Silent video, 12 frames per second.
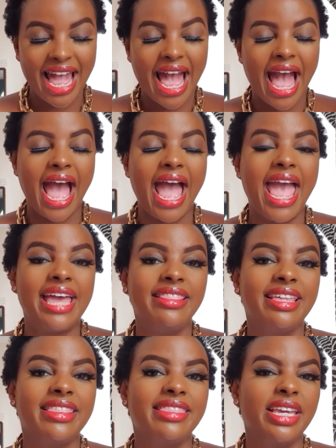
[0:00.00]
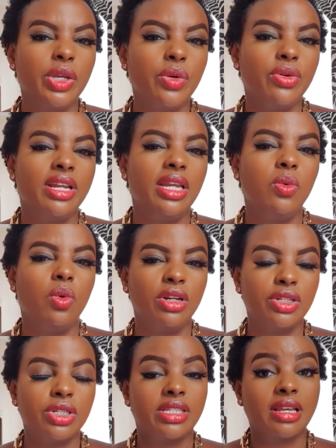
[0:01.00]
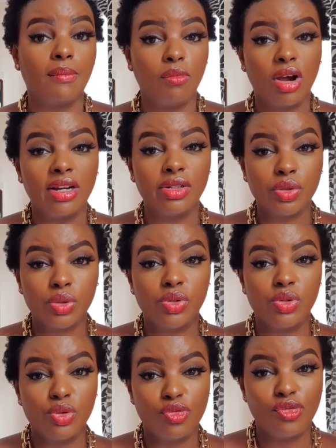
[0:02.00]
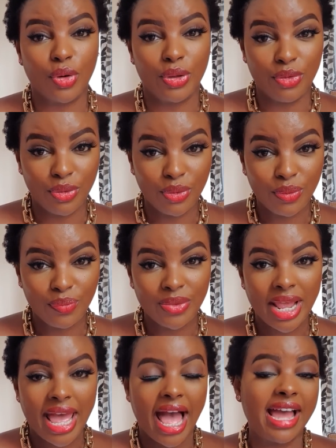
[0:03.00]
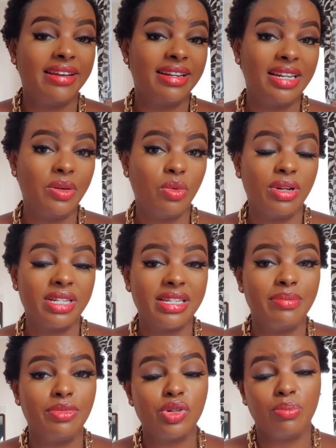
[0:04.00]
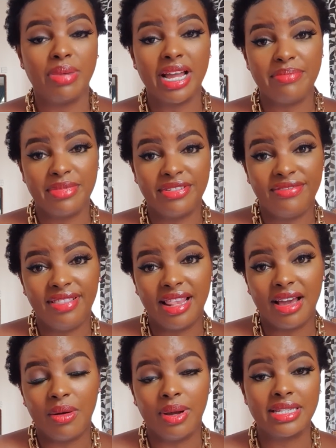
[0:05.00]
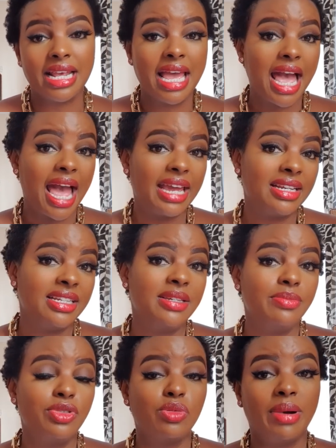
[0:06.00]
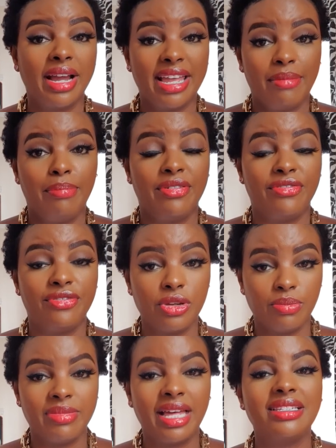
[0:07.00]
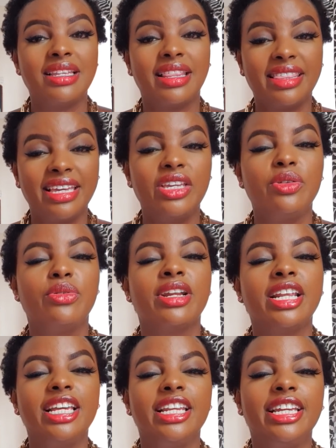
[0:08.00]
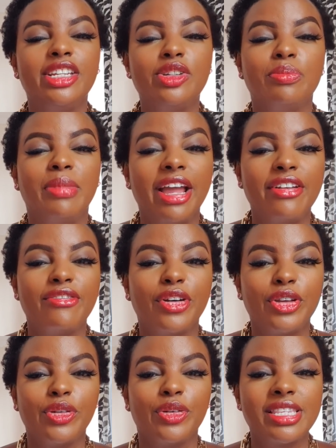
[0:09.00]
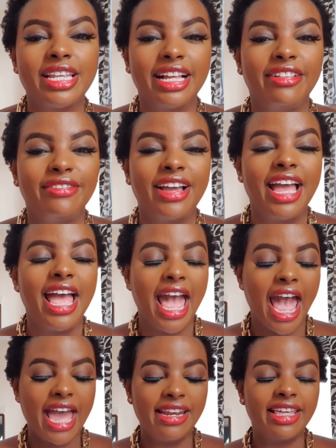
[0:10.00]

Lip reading: And the thing you really want someone to do for you, I really want him to buy me flowers. I need him to buy a perfume. That's the thing you really need to buy for yourself. And the